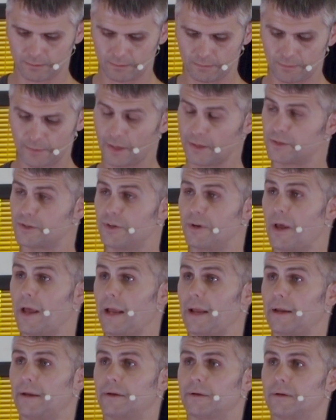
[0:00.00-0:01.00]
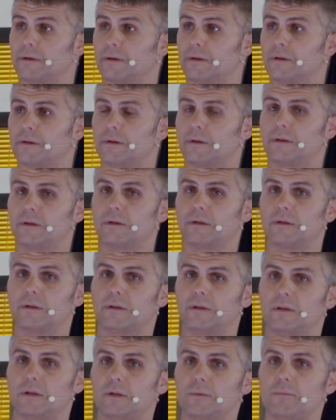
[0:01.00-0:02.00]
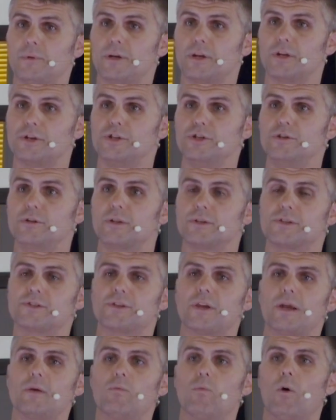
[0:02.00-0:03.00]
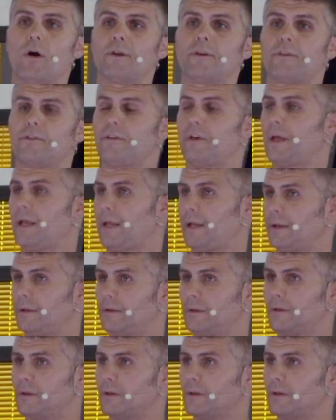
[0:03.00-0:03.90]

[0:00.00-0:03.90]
than today, because you can say one thing,